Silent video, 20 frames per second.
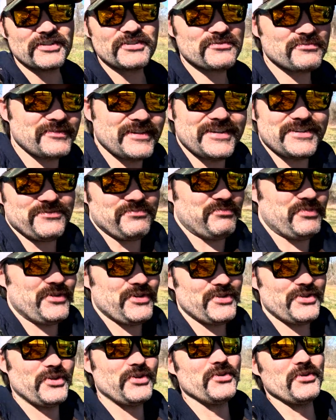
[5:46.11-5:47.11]
Just, it's
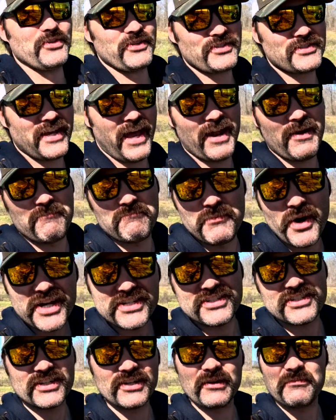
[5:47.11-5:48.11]
pretty cool. It's kind of
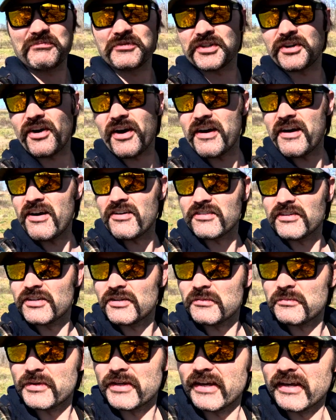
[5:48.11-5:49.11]
busting up the ground a
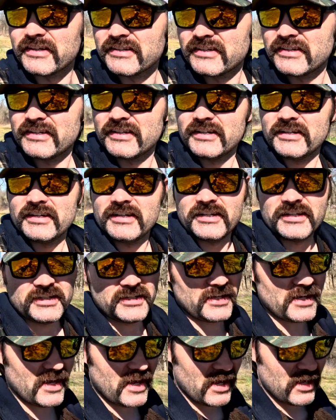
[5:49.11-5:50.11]
little bit.
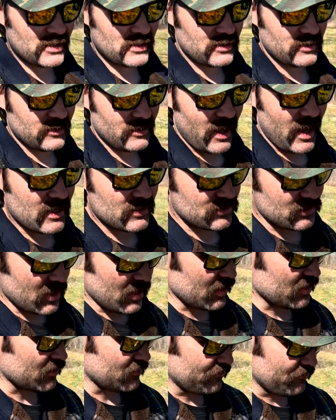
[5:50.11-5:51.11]
And as
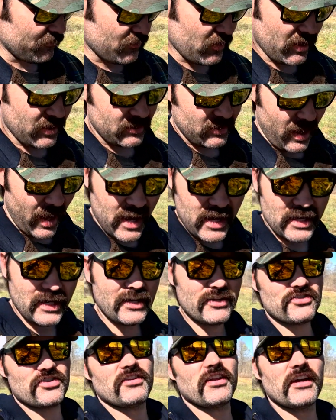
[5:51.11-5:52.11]
they, they
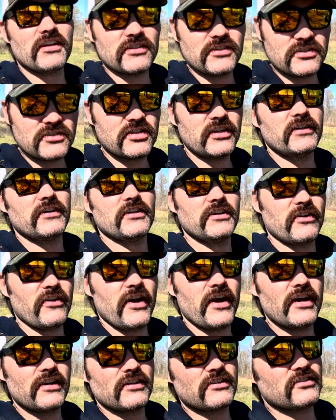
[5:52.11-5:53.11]
age and they
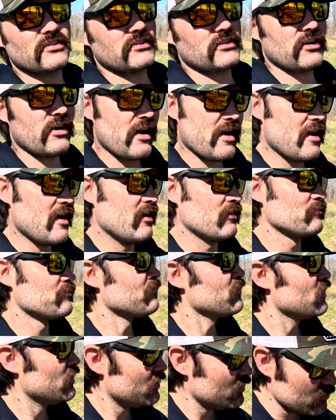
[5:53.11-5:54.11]
deteriorate into the ground,
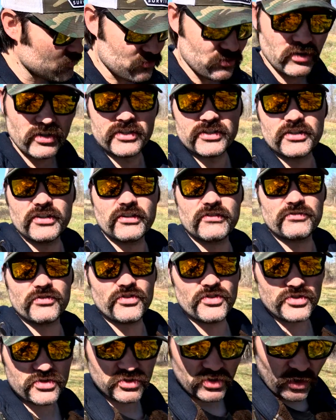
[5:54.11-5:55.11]
it's really good
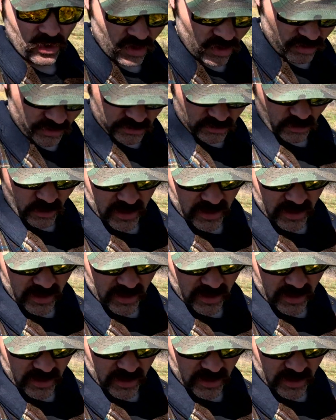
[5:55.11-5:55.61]
for the soil as